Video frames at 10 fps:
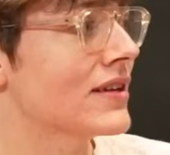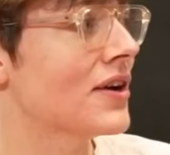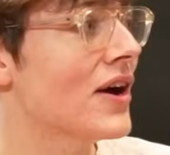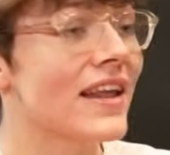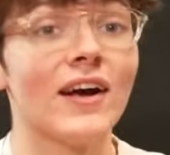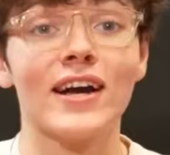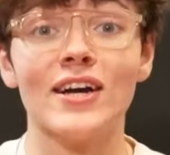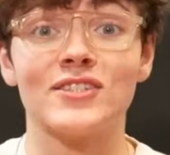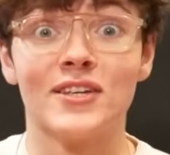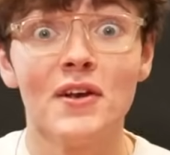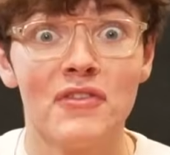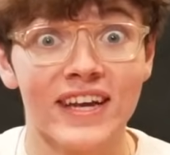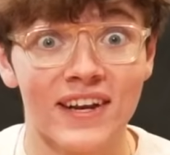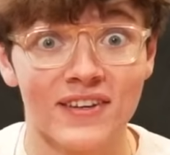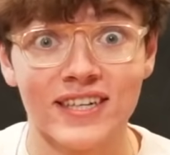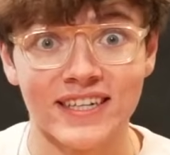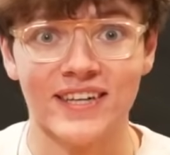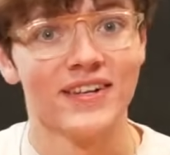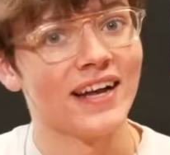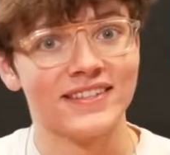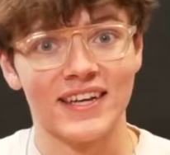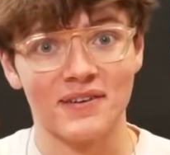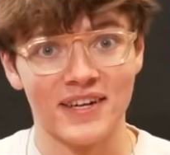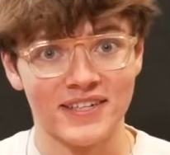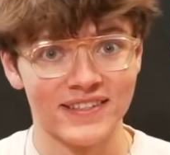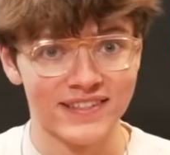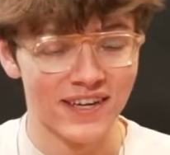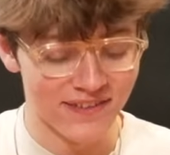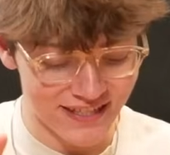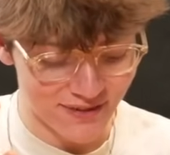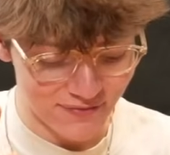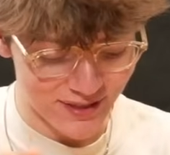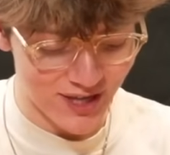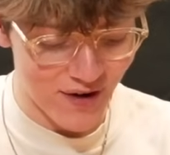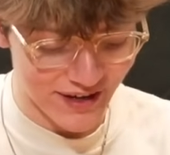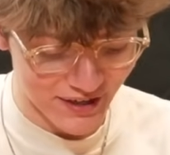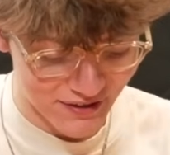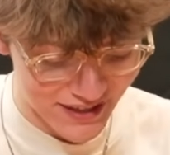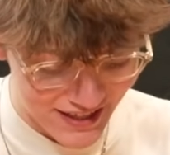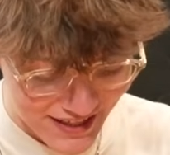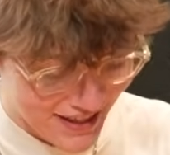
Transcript: Do you be honest? Now, guys, do you think he looks like? Don't answer that question. Don't, guys, one in the chat if